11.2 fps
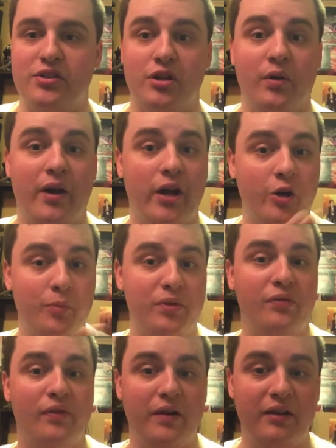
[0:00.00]
So I hope you
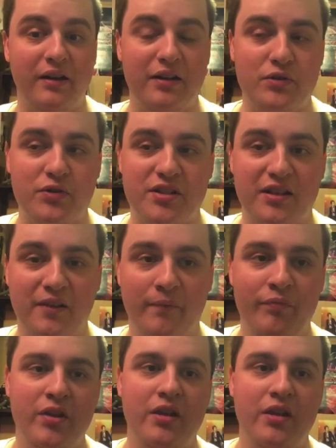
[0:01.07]
found it interesting.